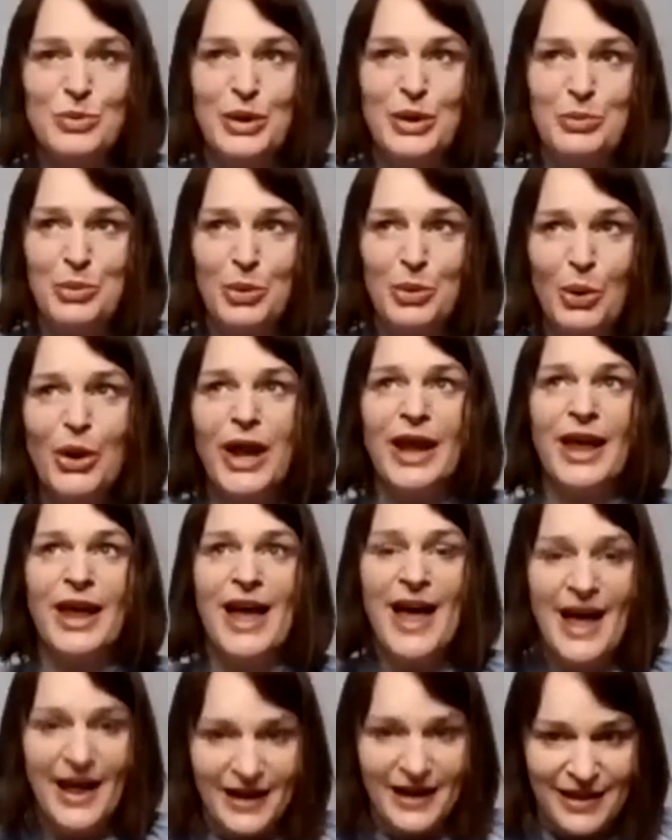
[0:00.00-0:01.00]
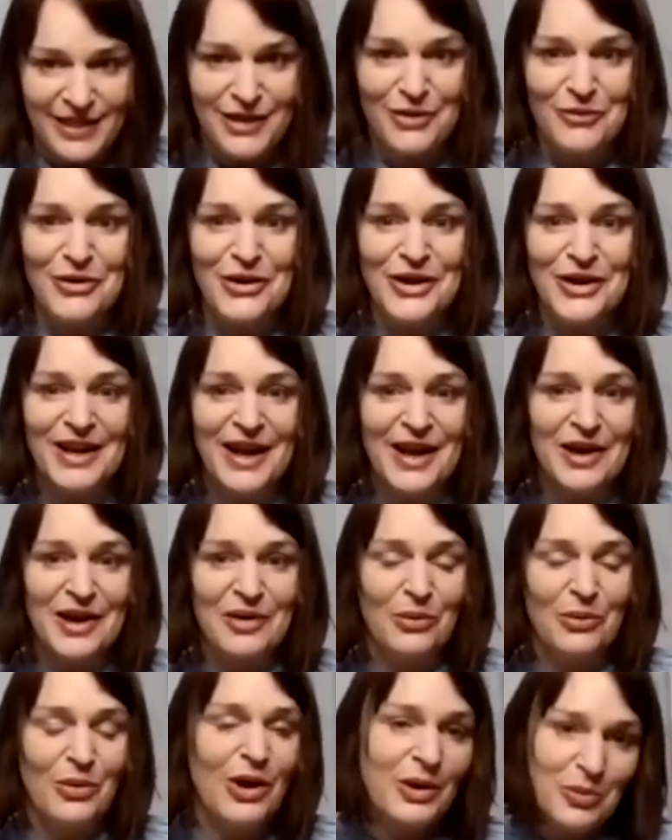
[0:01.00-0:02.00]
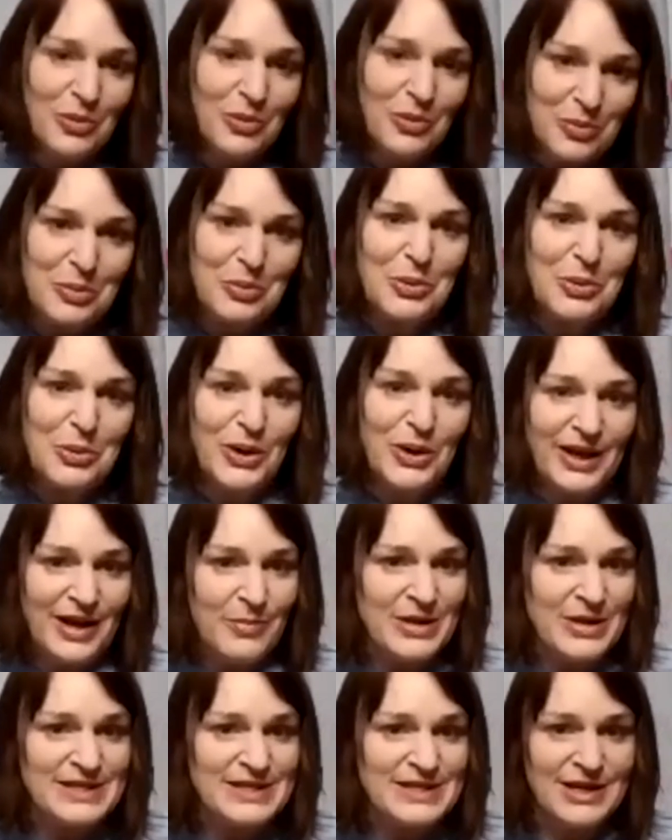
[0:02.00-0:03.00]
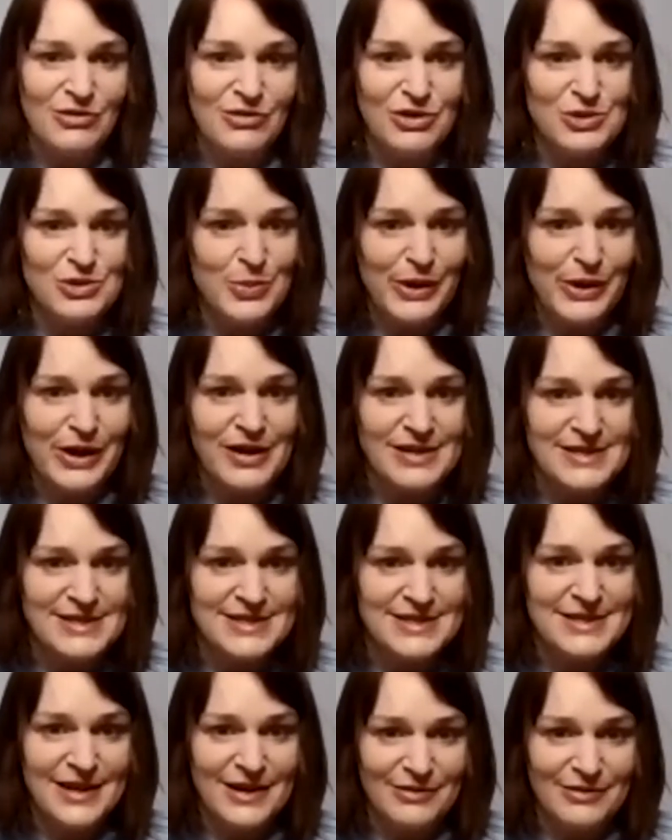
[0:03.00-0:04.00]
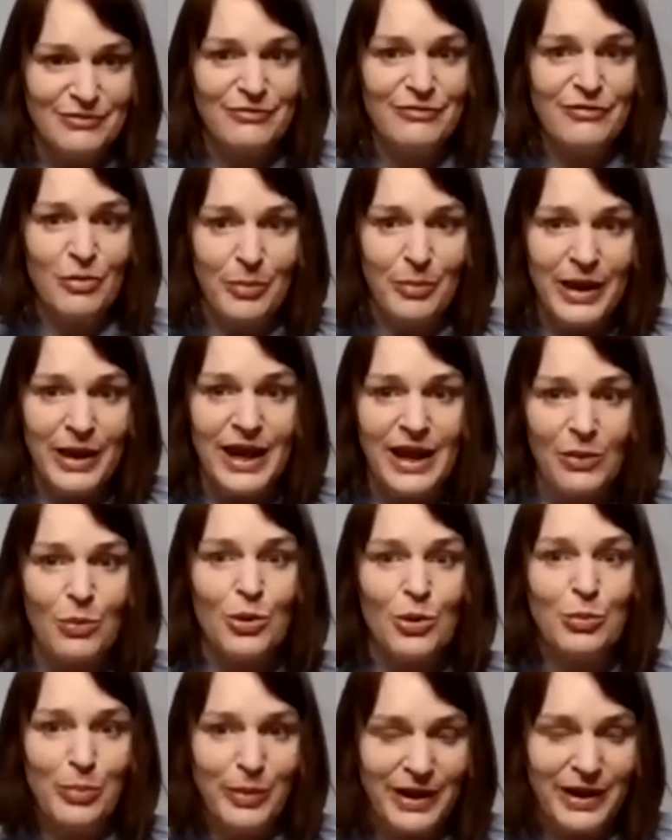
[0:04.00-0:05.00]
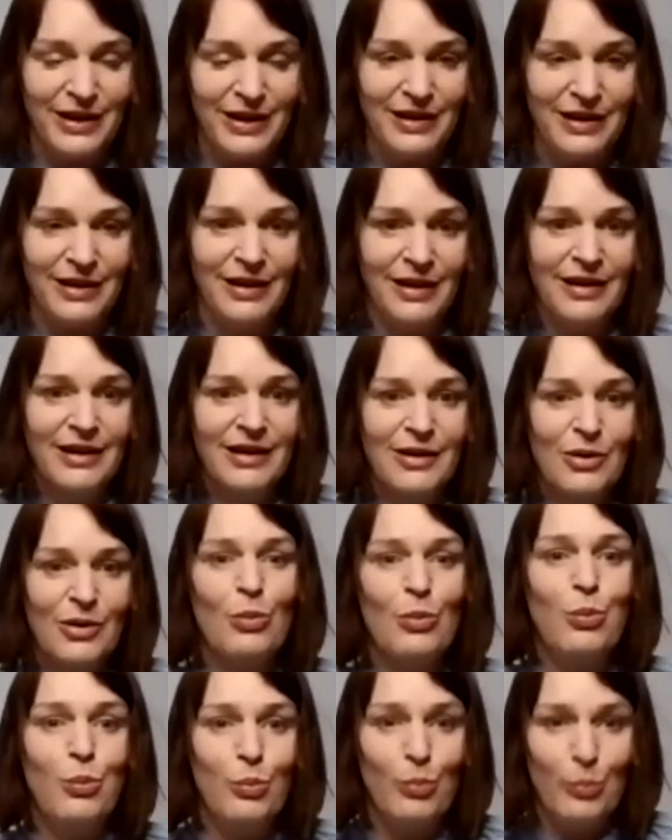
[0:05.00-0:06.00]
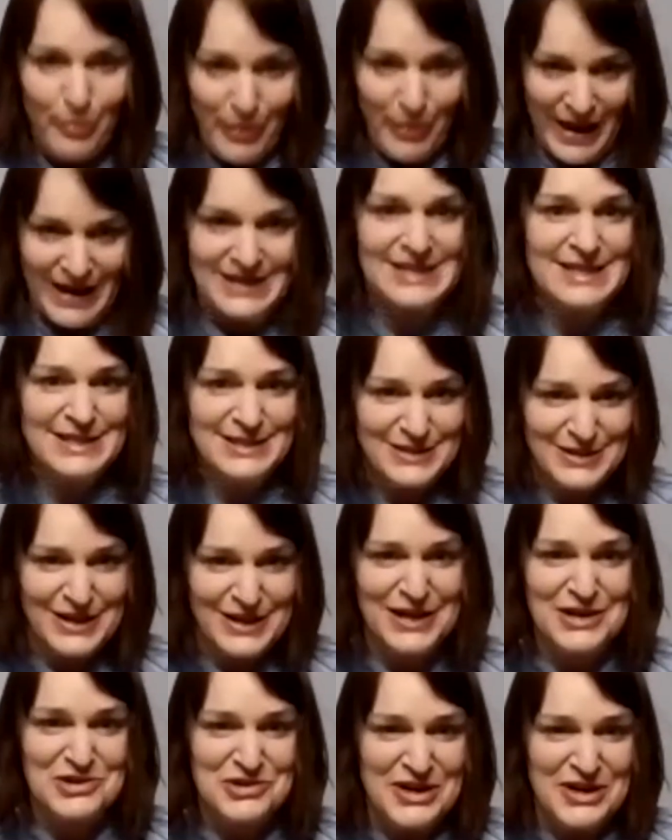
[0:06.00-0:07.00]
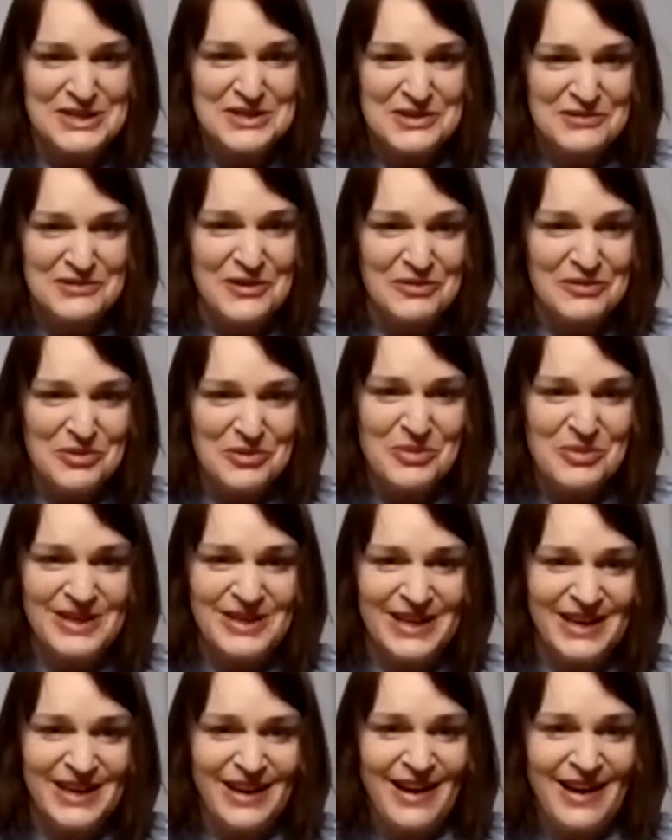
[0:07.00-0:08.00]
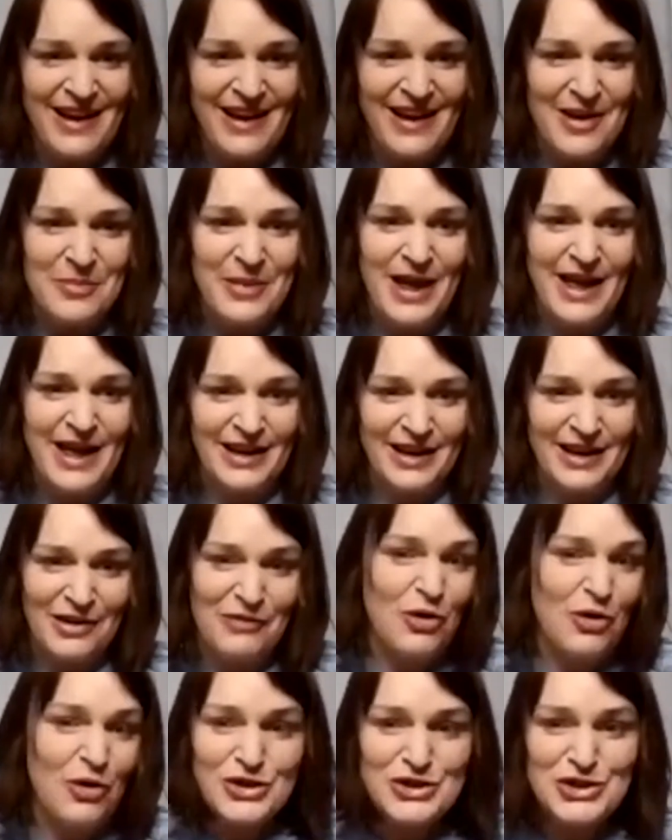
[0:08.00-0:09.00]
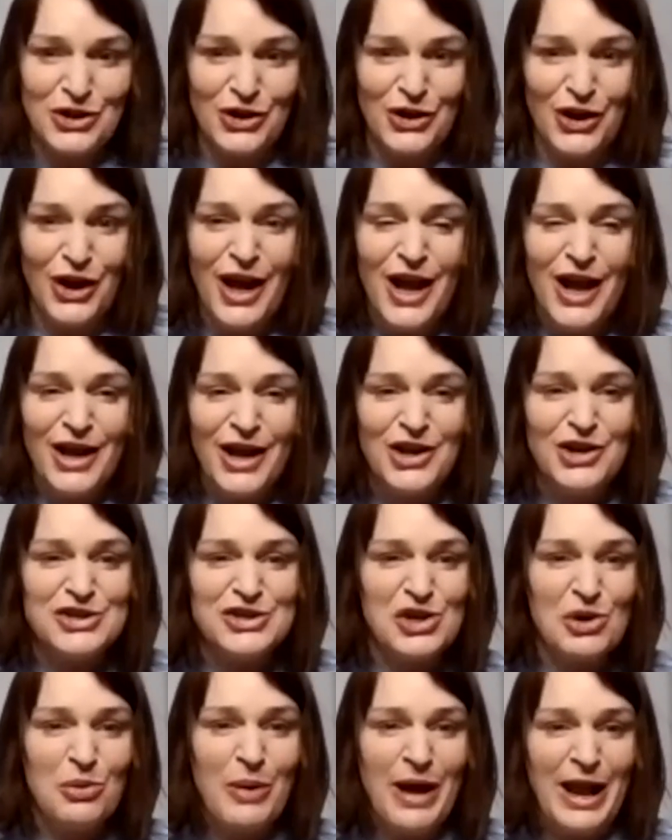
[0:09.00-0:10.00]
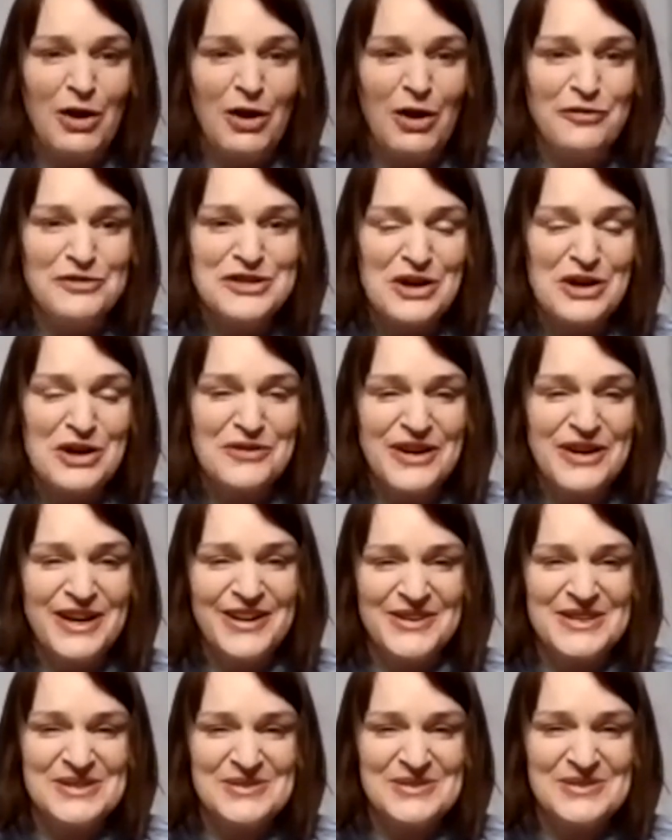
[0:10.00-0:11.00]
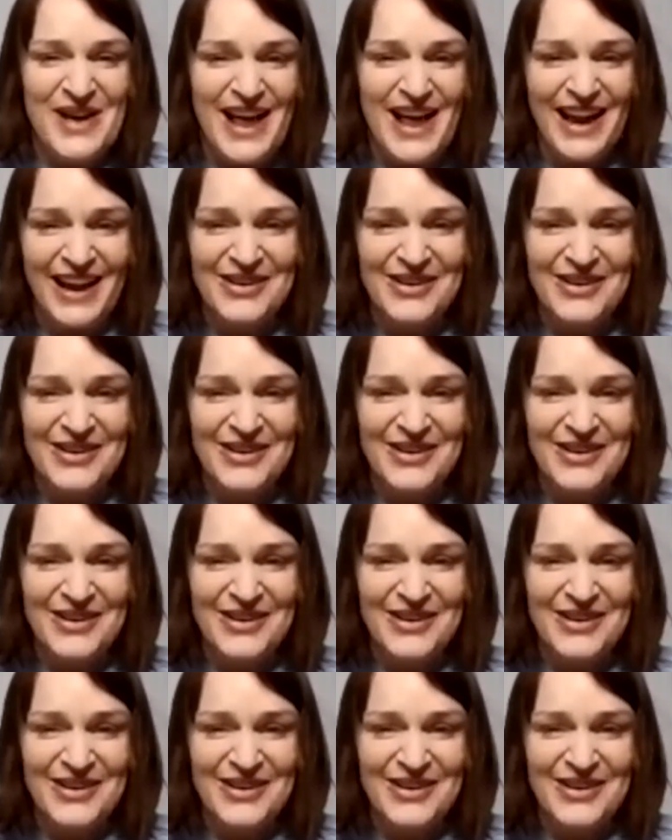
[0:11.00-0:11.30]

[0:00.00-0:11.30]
be booking anything right now, I would be booking MSC Cruise, because that for me would be best interest of everybody. And of course you're so well loved over here as well.